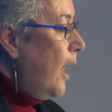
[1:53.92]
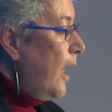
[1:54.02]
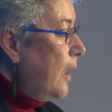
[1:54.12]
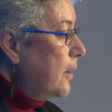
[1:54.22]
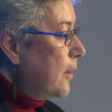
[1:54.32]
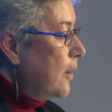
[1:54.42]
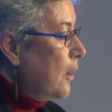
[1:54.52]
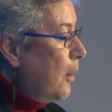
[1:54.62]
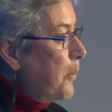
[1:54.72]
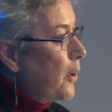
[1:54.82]
And
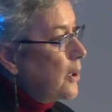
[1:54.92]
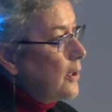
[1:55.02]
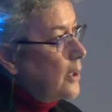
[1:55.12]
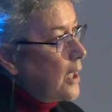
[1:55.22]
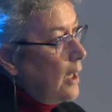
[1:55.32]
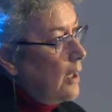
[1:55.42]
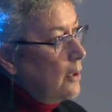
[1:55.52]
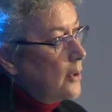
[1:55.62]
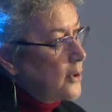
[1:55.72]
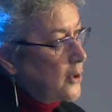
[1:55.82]
a body that
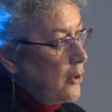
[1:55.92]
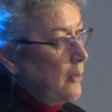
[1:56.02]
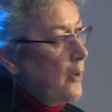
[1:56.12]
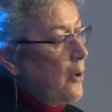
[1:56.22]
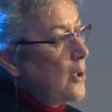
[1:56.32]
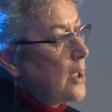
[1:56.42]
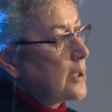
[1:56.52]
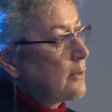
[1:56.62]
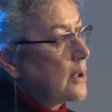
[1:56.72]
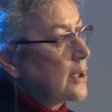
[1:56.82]
I serve on
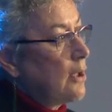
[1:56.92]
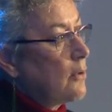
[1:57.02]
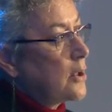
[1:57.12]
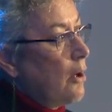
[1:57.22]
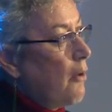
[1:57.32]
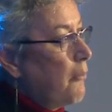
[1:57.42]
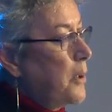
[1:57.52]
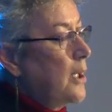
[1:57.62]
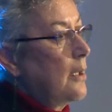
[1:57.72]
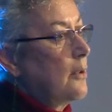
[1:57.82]
as a result of
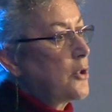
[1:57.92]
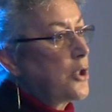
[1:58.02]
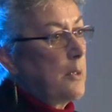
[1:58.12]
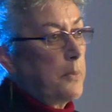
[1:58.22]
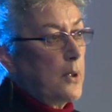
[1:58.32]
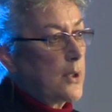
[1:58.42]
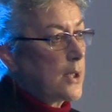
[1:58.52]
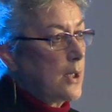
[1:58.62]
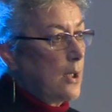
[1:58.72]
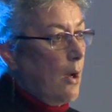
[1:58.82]
being the
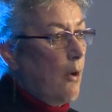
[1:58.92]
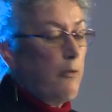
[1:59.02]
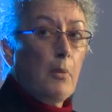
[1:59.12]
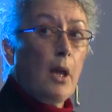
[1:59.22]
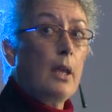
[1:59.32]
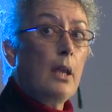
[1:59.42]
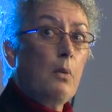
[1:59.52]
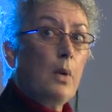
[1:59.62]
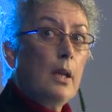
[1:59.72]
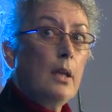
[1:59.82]
chairperson of my
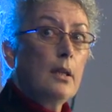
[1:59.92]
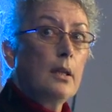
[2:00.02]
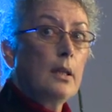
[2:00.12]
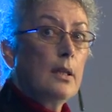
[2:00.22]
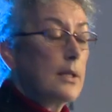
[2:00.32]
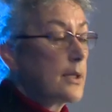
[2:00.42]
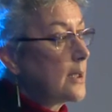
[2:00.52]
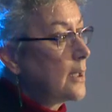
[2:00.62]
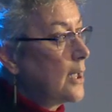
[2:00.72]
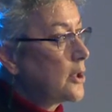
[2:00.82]
iwi is
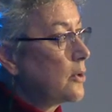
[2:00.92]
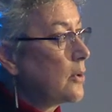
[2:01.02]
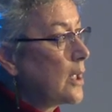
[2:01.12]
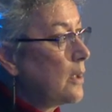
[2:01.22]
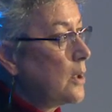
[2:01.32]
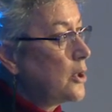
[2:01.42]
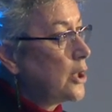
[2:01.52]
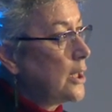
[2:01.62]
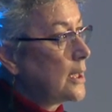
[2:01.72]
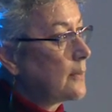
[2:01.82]
National Iwi
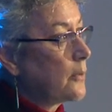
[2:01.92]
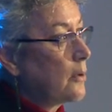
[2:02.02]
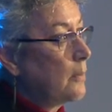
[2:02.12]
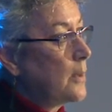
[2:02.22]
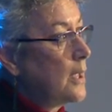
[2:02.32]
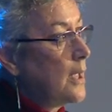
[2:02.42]
Chairs Forum.